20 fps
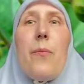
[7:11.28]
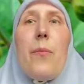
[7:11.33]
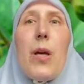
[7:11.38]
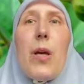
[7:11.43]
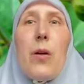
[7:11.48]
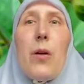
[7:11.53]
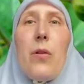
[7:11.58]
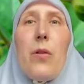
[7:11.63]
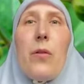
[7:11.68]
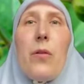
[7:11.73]

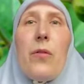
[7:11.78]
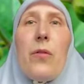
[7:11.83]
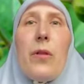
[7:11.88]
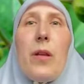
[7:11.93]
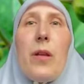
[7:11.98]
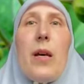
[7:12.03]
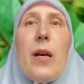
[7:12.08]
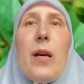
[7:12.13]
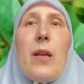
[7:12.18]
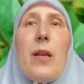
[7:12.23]
because
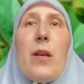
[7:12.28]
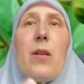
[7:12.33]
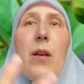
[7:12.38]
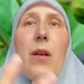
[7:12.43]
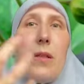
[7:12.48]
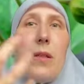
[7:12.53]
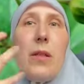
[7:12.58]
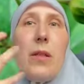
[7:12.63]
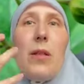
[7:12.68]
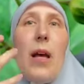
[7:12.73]

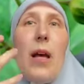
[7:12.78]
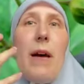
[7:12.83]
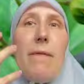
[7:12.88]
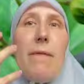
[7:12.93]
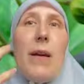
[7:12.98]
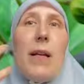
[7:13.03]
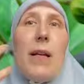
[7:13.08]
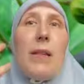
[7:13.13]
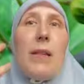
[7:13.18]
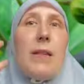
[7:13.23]
as it
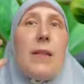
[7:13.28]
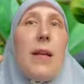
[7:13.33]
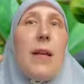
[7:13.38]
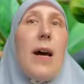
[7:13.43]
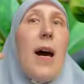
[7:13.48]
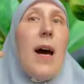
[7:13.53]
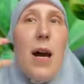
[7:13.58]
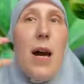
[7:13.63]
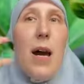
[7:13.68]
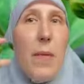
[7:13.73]
affects
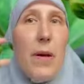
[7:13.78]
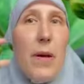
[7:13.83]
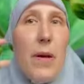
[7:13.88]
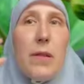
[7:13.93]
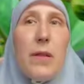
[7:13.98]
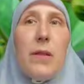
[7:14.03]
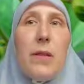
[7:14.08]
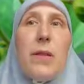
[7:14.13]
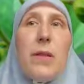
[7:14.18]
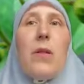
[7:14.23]
the eye
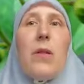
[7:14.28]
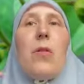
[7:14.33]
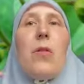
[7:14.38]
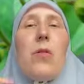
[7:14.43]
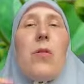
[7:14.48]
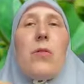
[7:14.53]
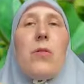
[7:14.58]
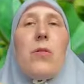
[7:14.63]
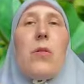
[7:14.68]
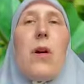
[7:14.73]
muscles, it
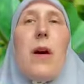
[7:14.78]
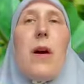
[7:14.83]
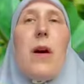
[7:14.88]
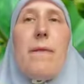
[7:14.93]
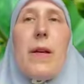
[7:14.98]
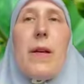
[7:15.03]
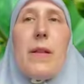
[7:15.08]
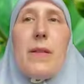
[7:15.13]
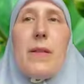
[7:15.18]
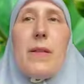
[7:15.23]
also
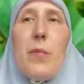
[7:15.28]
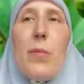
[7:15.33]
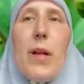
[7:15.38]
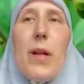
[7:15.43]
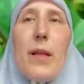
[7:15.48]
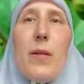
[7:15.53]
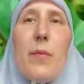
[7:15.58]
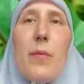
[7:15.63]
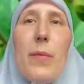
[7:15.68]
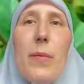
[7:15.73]
affects the
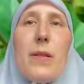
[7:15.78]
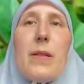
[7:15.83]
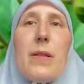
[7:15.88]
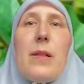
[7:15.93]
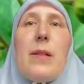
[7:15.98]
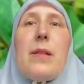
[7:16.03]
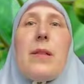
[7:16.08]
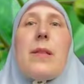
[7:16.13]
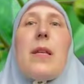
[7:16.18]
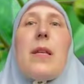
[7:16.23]
bladder
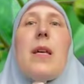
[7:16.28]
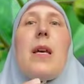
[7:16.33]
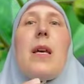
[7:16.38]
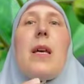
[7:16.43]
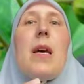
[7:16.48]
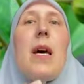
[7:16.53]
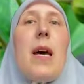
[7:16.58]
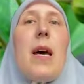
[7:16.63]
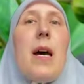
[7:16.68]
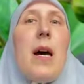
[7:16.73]
muscles,
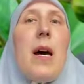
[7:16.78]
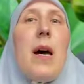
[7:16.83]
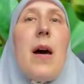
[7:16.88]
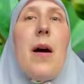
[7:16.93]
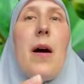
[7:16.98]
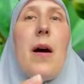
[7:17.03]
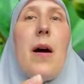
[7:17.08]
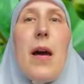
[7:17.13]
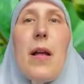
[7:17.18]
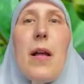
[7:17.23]

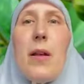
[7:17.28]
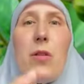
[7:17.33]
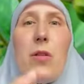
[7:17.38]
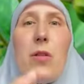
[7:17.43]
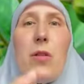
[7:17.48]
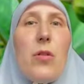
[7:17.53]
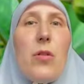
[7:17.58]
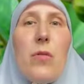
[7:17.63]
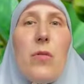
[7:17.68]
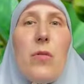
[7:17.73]

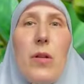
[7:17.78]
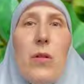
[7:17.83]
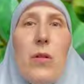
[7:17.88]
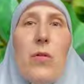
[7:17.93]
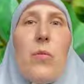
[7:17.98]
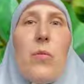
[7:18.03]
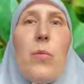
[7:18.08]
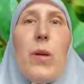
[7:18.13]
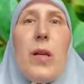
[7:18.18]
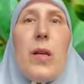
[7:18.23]
and you are
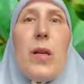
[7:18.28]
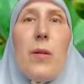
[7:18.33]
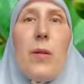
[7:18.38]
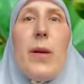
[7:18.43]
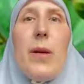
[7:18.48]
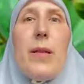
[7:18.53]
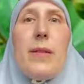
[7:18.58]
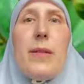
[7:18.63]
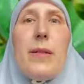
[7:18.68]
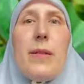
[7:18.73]
not peeing
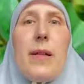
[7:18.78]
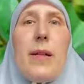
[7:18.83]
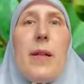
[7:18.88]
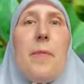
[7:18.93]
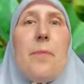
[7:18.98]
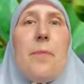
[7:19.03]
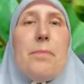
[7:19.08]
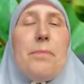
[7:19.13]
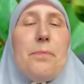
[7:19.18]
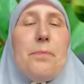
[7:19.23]

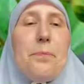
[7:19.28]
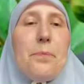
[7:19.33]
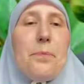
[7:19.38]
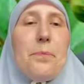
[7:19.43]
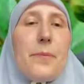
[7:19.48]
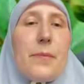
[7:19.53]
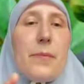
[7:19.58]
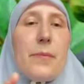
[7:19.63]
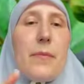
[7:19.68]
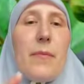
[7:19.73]
basically.
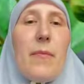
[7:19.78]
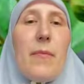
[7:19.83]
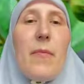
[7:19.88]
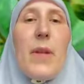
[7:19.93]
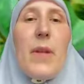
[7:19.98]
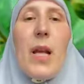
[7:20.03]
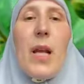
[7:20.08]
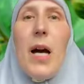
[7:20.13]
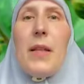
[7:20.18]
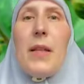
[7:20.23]

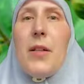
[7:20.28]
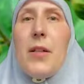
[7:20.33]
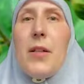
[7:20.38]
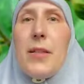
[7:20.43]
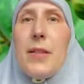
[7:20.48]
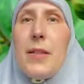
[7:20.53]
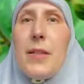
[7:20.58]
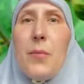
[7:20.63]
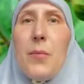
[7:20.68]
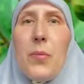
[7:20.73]
Other
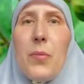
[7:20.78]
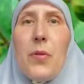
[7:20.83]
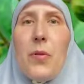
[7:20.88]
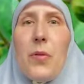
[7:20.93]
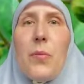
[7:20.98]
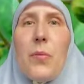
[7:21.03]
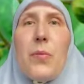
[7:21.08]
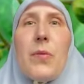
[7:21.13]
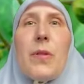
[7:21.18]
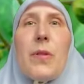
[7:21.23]

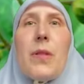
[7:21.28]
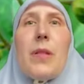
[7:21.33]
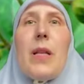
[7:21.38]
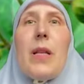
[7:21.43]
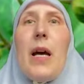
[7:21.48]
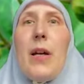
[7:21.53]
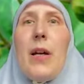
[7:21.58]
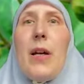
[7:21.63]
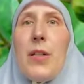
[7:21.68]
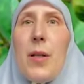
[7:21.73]
symptoms
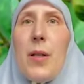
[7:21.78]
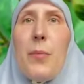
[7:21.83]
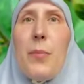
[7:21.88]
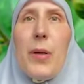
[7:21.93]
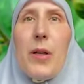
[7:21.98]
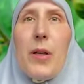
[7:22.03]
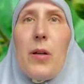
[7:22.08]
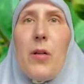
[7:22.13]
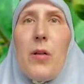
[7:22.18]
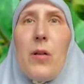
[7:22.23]
that are
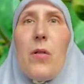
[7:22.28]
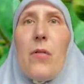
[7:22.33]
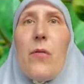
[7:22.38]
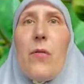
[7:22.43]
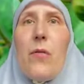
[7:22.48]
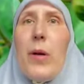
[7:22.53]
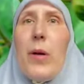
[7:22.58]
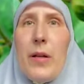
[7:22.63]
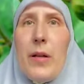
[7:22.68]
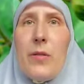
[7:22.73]
typical of
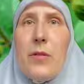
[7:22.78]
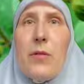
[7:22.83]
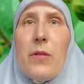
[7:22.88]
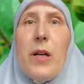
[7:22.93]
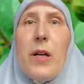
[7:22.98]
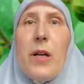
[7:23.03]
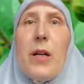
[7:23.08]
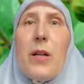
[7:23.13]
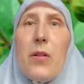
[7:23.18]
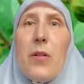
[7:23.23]

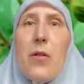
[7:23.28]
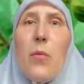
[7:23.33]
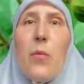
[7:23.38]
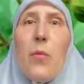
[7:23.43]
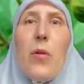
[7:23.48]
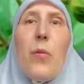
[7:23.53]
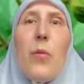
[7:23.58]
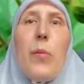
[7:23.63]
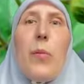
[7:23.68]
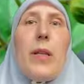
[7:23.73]
belladonna in
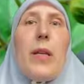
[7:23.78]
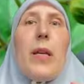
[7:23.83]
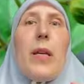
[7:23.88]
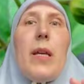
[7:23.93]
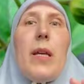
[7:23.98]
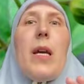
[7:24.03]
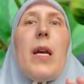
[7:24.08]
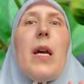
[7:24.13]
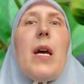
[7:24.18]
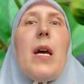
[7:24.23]

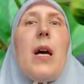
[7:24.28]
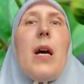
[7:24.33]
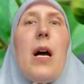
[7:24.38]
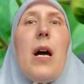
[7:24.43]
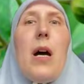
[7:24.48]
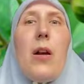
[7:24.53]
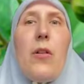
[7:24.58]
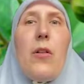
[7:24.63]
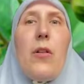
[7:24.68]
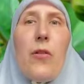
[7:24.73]
homeopathy
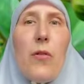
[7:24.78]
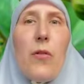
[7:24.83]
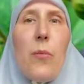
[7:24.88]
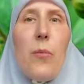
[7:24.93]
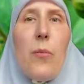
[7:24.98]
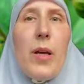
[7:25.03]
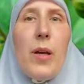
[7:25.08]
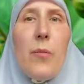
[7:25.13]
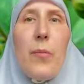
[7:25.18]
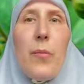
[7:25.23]
are
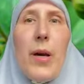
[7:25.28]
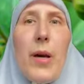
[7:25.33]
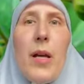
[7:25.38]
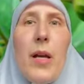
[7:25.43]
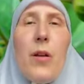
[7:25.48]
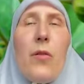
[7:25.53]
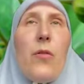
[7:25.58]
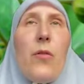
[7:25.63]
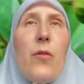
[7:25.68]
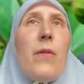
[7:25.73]
throbbing
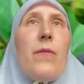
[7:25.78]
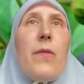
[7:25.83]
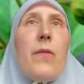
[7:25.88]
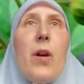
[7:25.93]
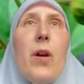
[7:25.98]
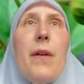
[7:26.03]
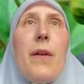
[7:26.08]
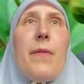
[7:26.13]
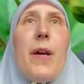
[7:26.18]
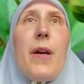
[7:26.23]
pain. So if
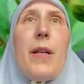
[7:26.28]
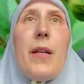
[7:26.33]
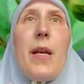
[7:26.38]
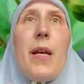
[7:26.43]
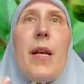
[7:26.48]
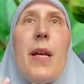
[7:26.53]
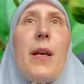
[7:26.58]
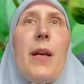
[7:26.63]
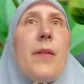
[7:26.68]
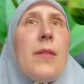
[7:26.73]
you have
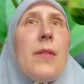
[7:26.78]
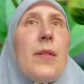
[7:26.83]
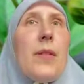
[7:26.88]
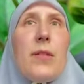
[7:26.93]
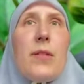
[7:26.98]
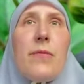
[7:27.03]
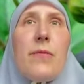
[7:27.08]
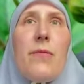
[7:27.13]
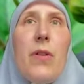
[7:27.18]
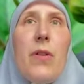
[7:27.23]
headaches,
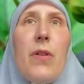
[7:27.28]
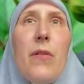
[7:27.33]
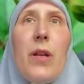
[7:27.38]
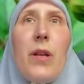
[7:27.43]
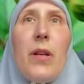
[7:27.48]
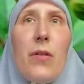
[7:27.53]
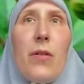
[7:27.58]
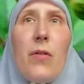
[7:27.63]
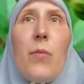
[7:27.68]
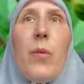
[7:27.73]
it's
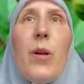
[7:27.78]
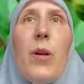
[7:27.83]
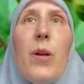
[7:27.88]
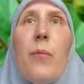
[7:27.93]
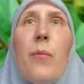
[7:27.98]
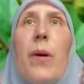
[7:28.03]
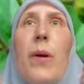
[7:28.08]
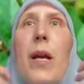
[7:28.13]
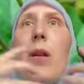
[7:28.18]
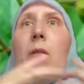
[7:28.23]
very
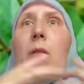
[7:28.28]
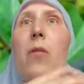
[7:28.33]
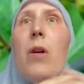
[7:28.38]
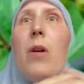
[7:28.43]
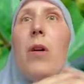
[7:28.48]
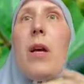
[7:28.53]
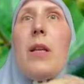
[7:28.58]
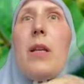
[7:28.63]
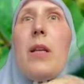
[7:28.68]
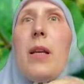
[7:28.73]
throbbing pain,
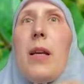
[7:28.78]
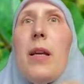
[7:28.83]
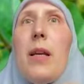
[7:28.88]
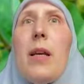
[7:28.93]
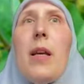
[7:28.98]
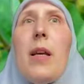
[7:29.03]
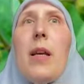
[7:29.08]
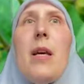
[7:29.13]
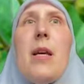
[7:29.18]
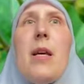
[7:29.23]
or any
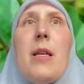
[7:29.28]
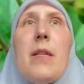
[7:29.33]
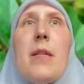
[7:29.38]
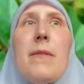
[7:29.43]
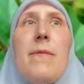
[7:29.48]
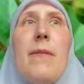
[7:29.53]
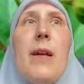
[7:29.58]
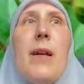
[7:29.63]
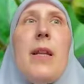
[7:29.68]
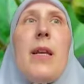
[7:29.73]
like
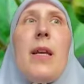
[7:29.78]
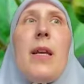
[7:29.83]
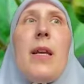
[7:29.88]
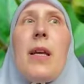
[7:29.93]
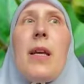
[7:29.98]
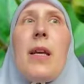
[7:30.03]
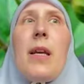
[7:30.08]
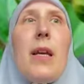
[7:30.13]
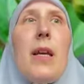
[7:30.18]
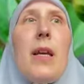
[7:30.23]

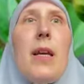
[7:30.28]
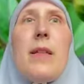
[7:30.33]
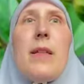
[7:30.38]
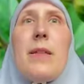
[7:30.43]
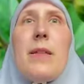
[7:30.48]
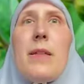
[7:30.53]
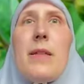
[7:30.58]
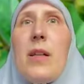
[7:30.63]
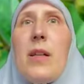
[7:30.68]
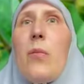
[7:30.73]
swelling,
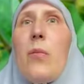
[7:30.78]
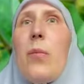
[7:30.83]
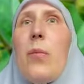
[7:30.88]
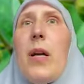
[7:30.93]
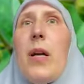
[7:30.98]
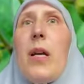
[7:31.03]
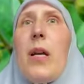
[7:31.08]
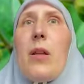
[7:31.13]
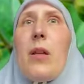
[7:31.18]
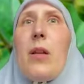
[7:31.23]
insect
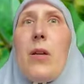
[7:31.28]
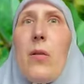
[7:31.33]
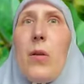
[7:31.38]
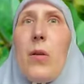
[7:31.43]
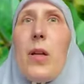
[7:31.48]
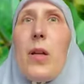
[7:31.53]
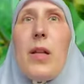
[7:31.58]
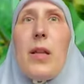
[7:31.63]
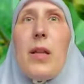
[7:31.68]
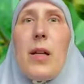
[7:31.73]
bite, or
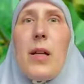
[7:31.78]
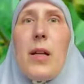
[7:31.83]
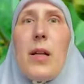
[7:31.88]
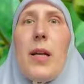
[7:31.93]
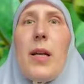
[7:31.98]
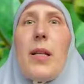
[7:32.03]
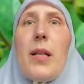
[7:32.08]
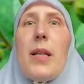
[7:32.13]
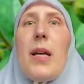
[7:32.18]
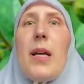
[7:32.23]
anything
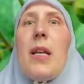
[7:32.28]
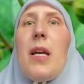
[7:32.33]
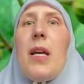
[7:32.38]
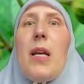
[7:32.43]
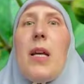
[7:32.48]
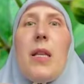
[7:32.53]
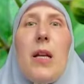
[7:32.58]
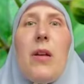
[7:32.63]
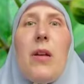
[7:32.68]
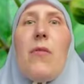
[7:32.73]
like that,
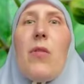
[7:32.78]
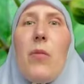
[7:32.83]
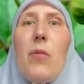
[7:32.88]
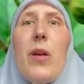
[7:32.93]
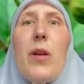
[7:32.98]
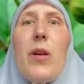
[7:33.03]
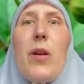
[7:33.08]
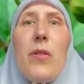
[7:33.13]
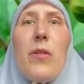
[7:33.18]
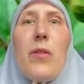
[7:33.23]
there will
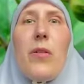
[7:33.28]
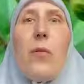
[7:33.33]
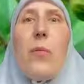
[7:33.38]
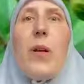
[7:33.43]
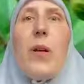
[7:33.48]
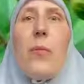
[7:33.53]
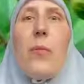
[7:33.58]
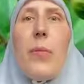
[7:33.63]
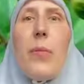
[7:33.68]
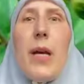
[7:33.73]
be a
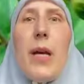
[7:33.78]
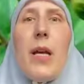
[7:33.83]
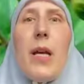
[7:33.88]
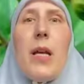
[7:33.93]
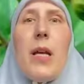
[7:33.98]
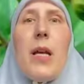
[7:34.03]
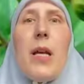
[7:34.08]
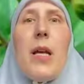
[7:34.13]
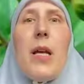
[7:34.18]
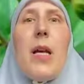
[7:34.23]
throbbing
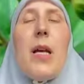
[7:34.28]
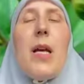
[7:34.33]
pain.